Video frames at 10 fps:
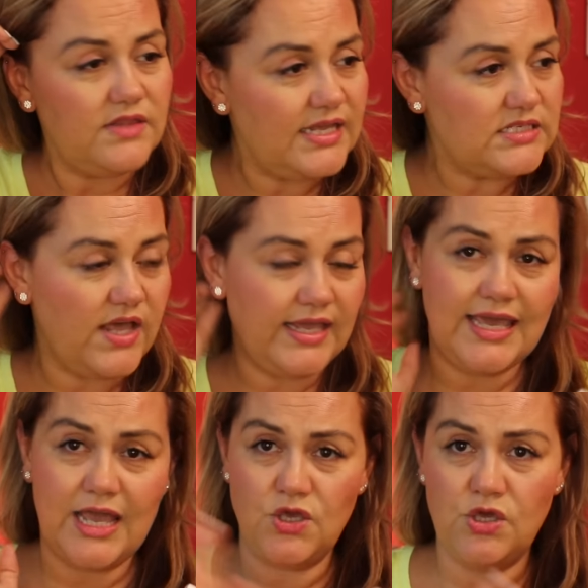things
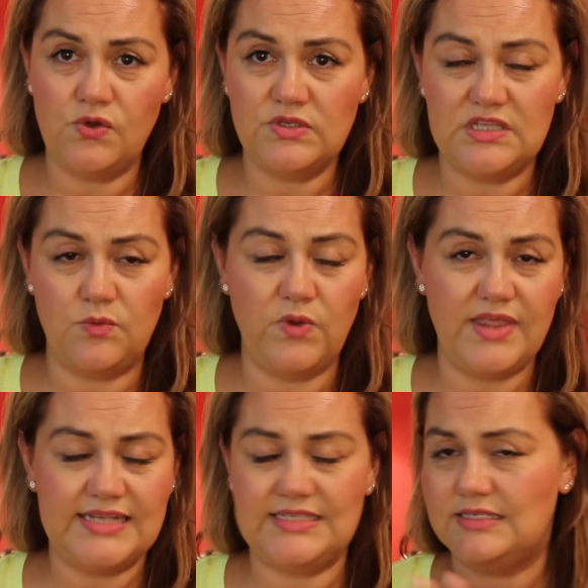like can you use them
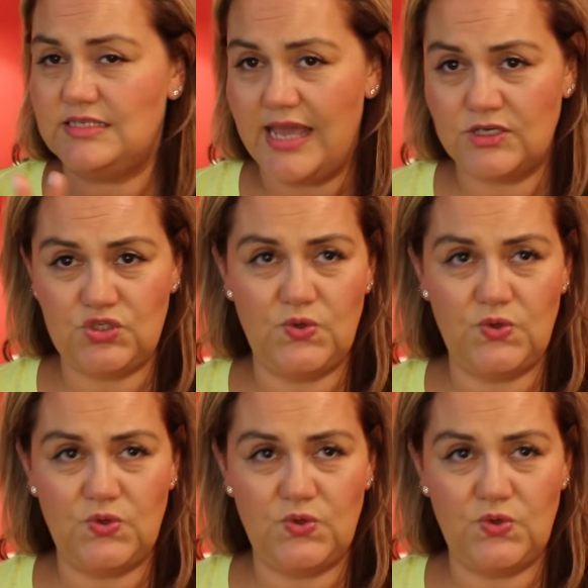with acids yes